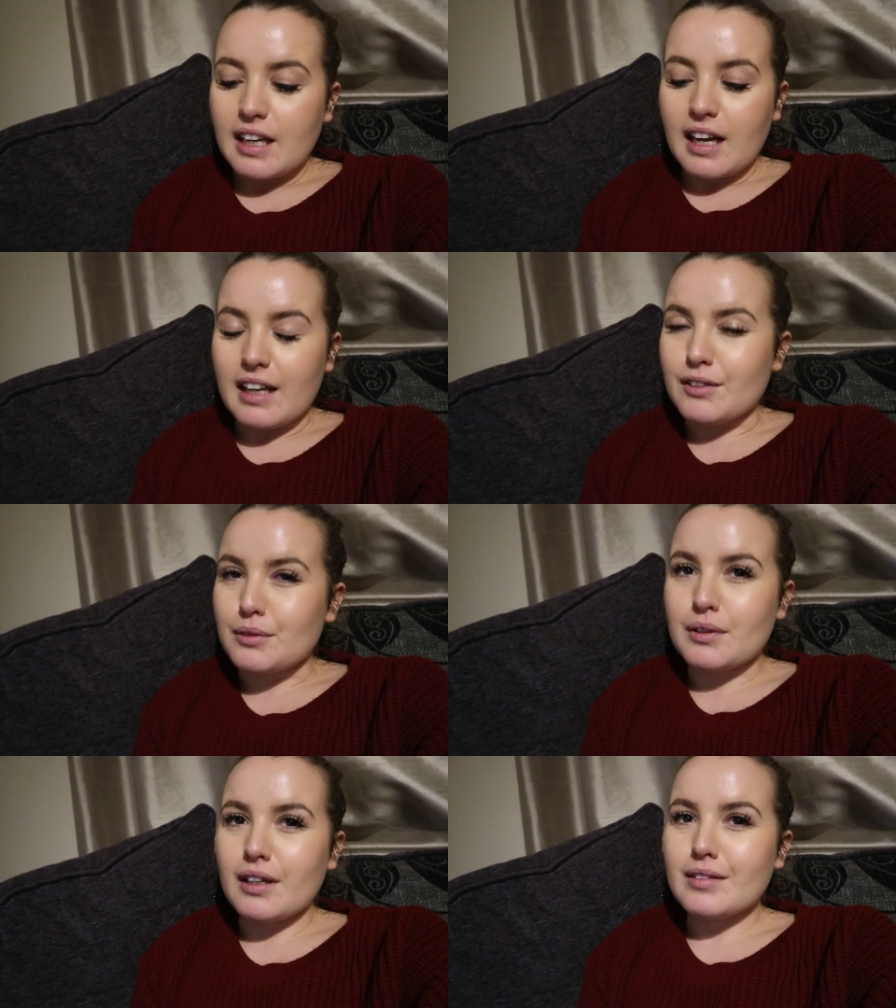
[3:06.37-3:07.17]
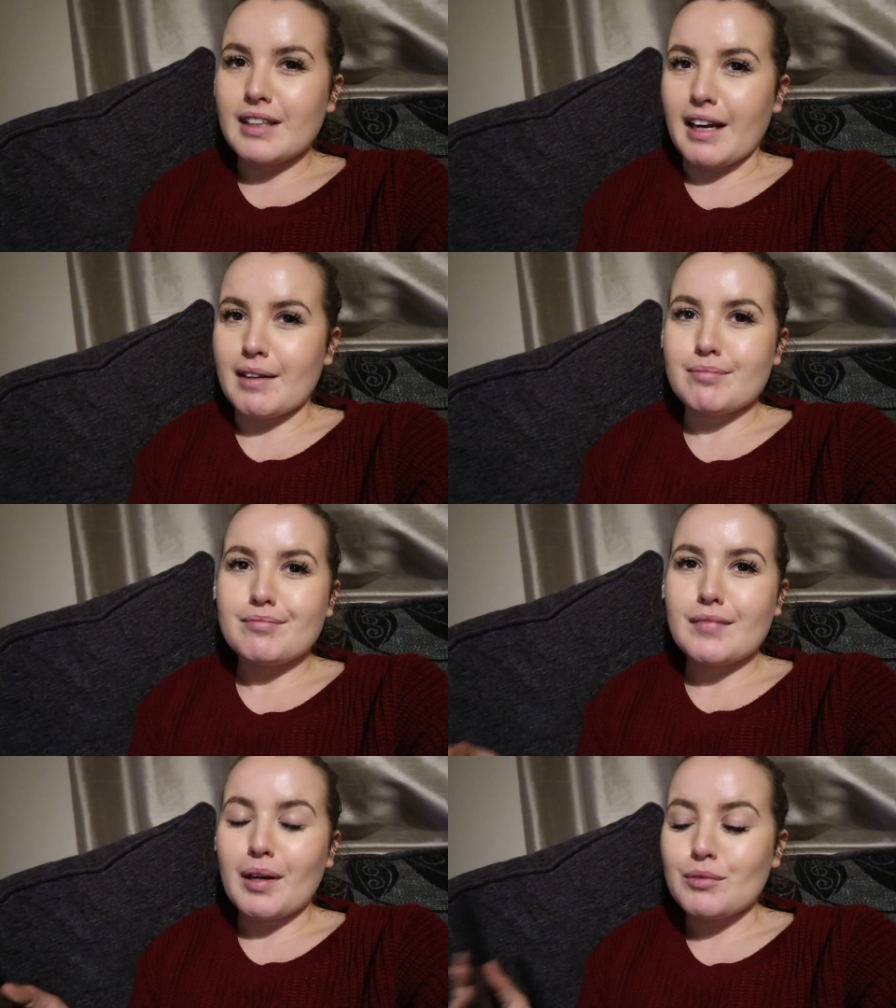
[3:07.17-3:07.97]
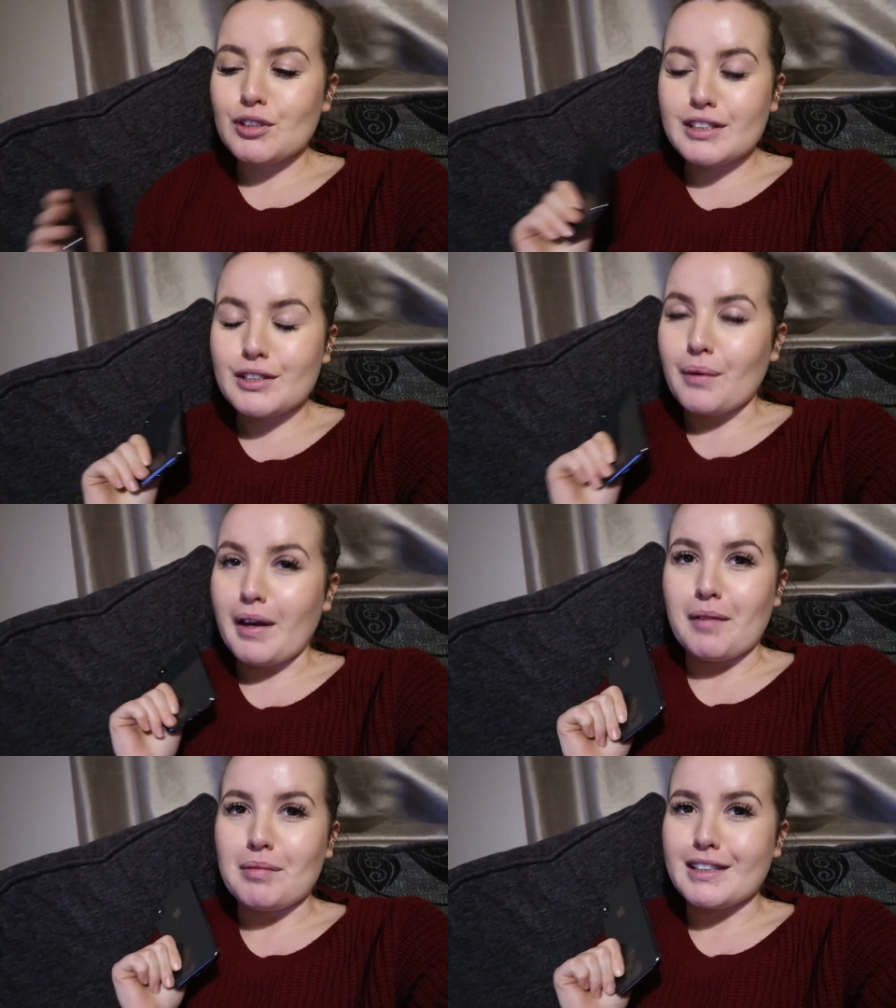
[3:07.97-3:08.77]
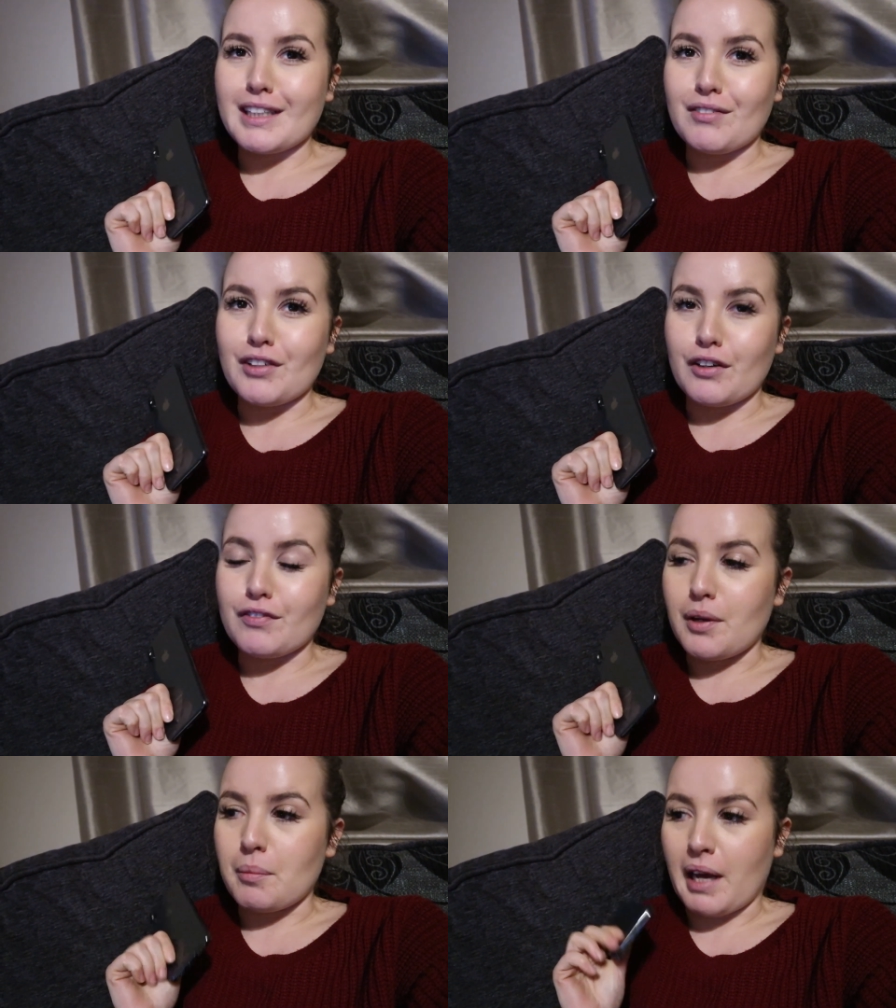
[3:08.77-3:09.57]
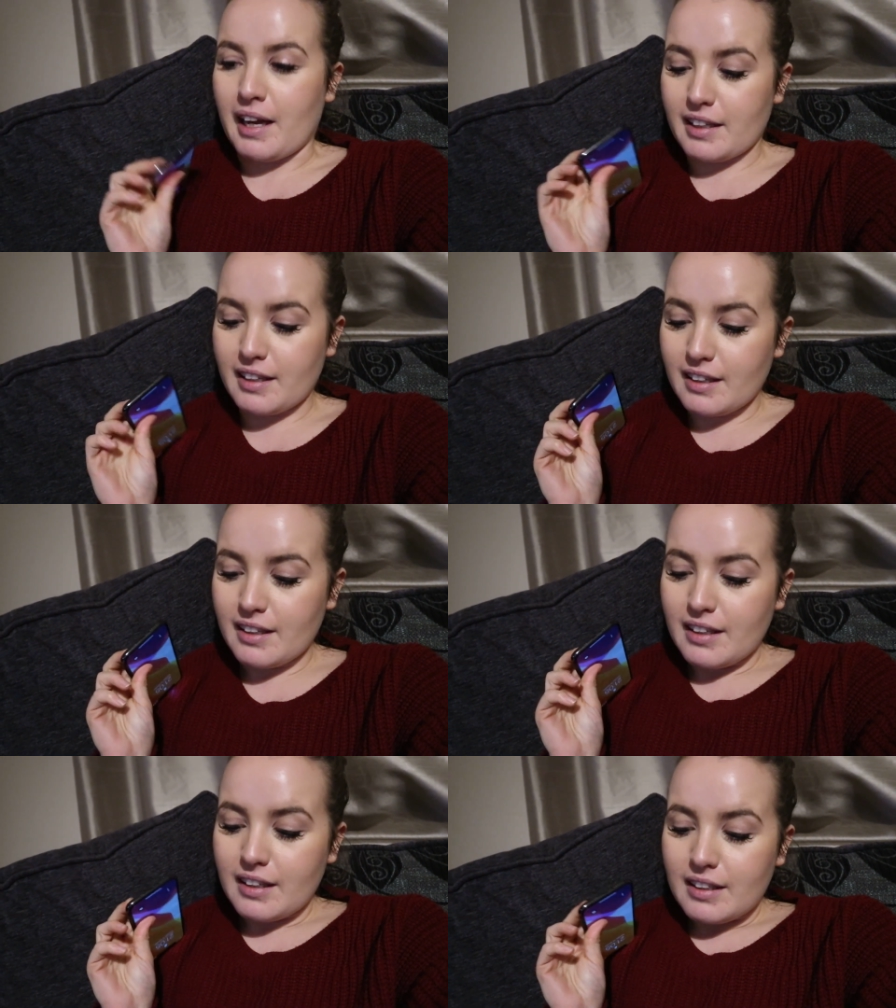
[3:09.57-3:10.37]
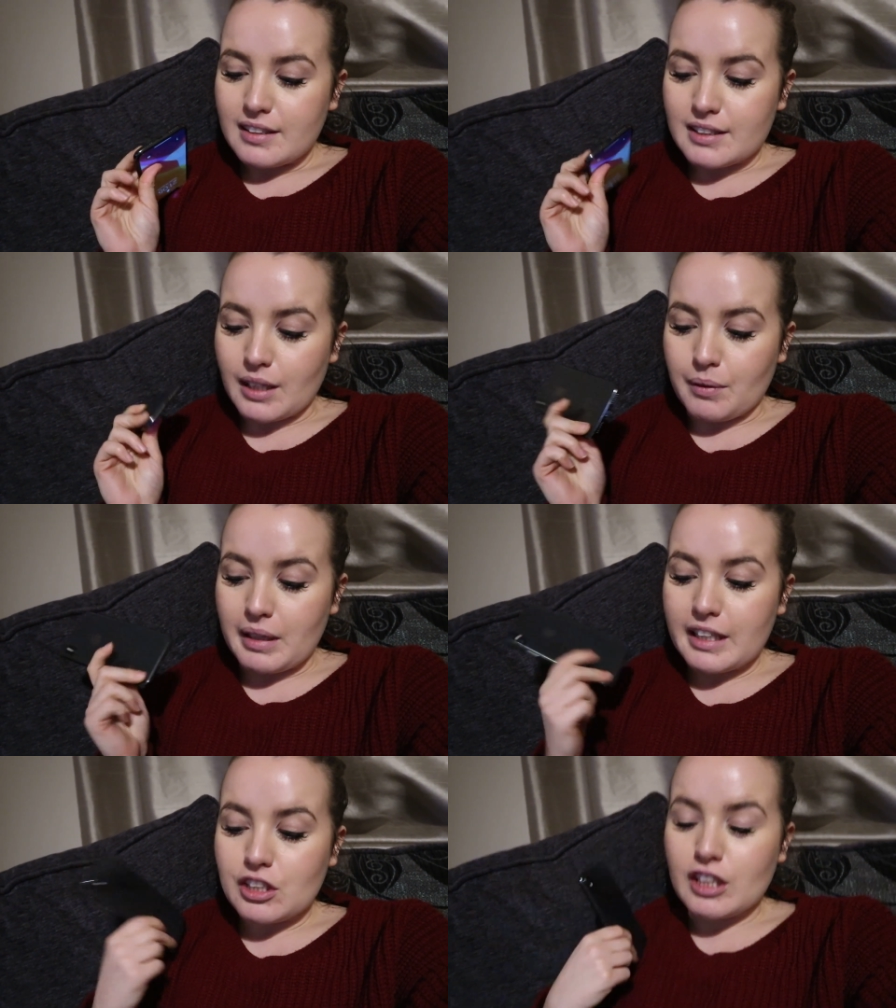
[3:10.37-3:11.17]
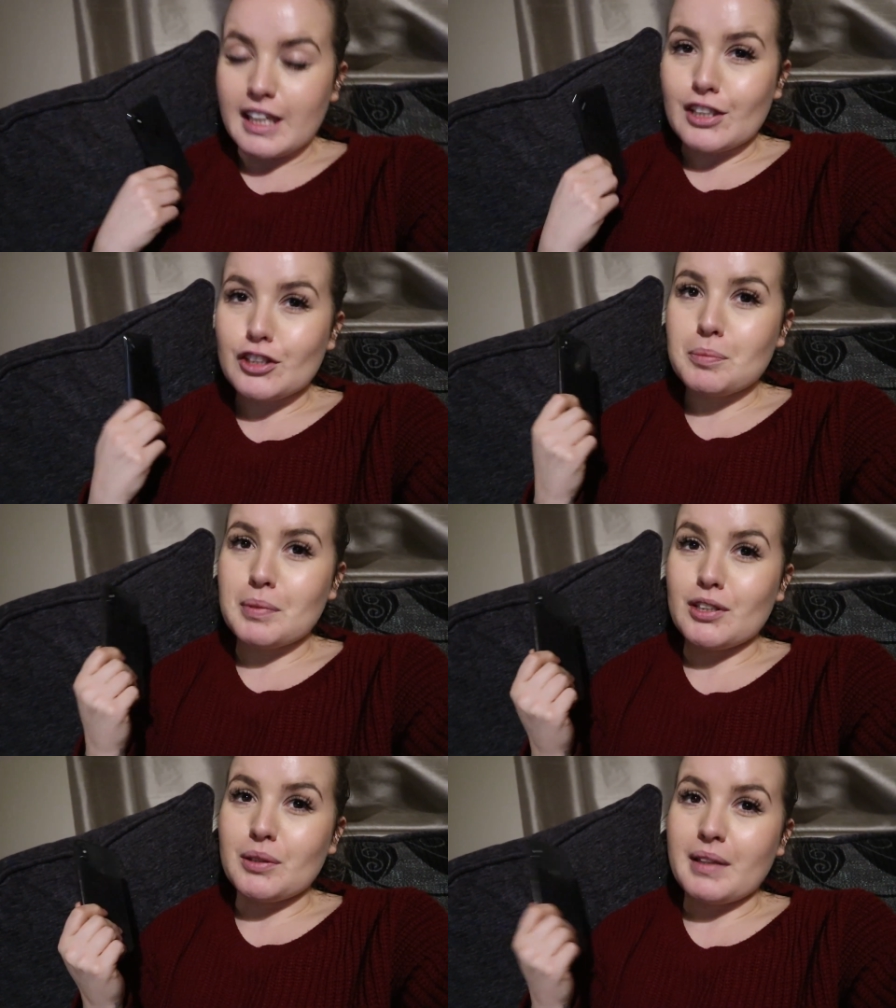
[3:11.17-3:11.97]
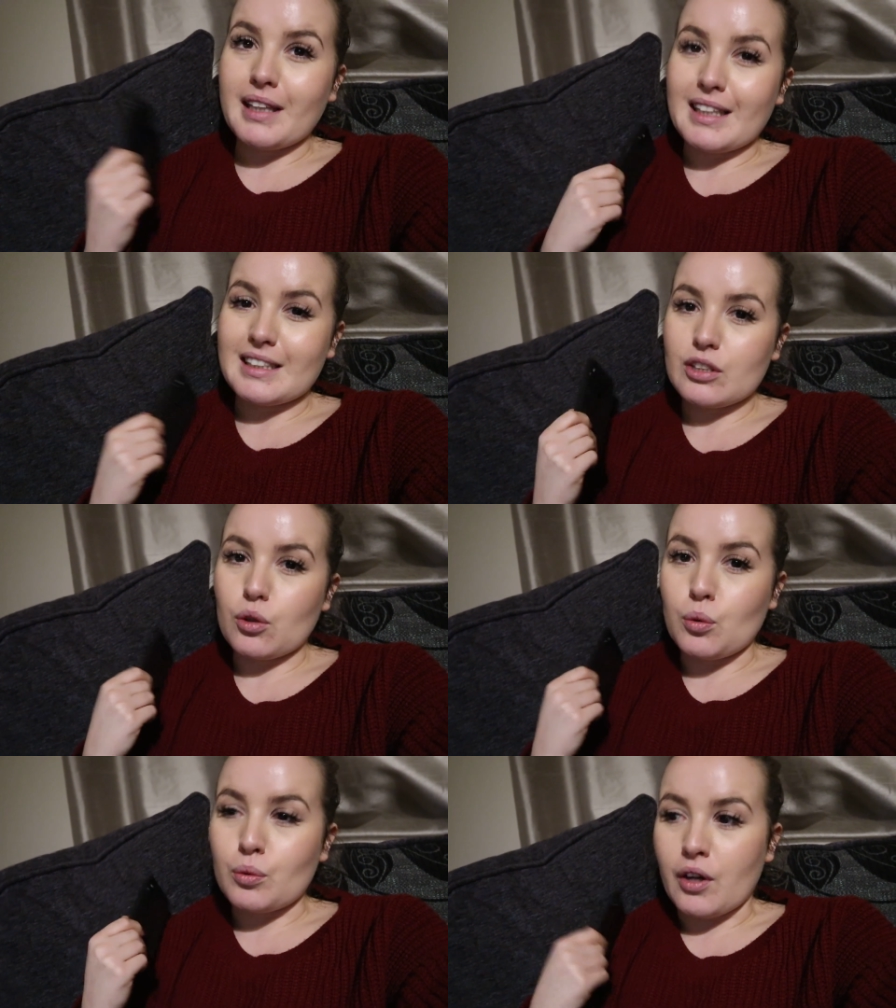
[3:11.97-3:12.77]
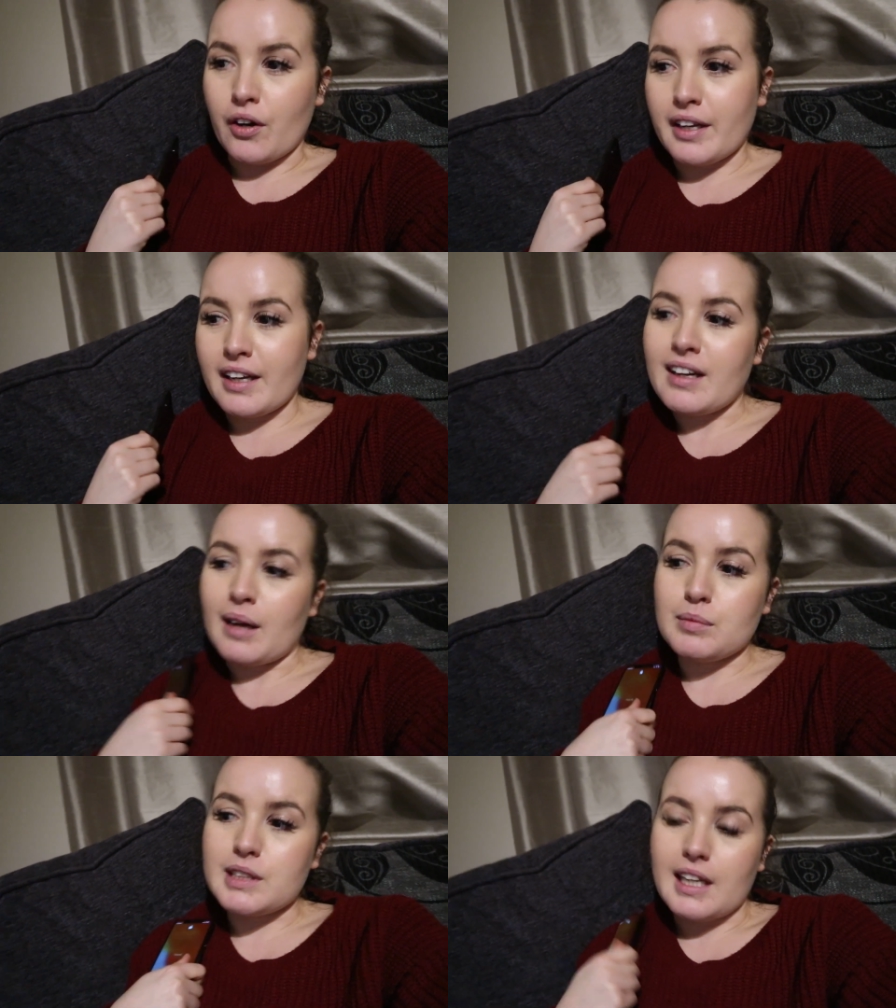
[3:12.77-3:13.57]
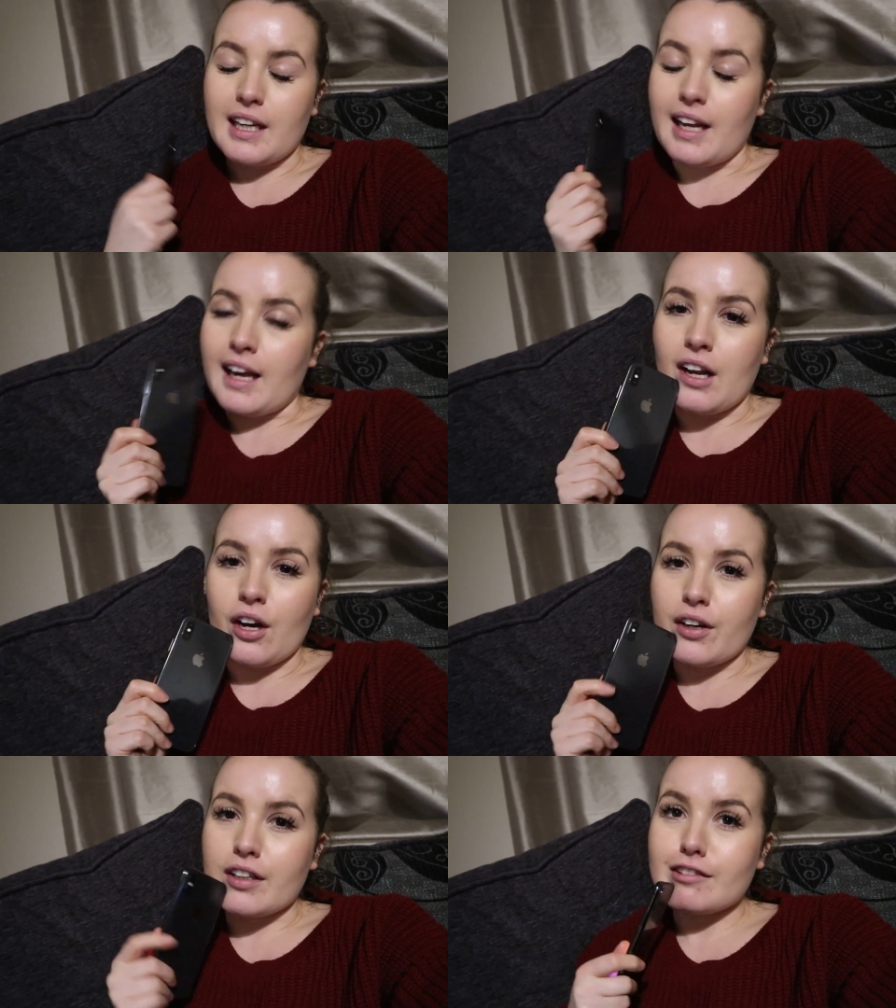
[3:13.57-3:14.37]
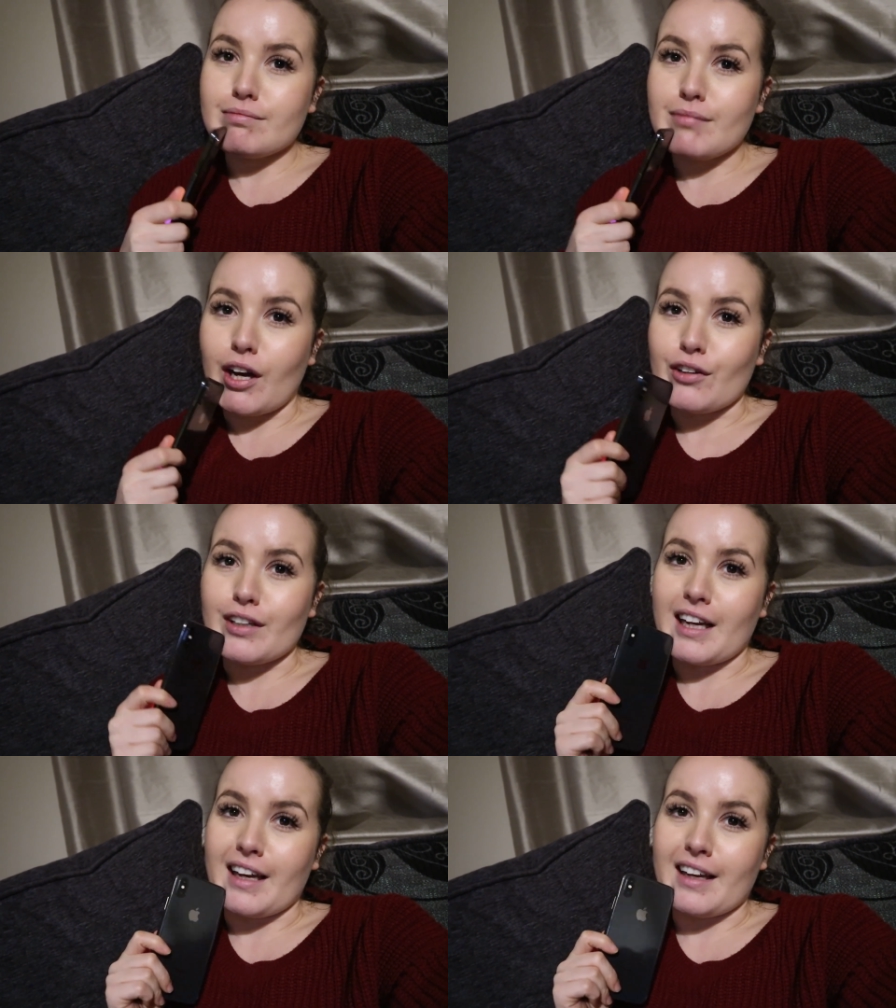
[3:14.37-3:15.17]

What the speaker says: And yeah, I'm just so happy to have an iPhone back. So literally just been doing this all night and I'm sitting here like I could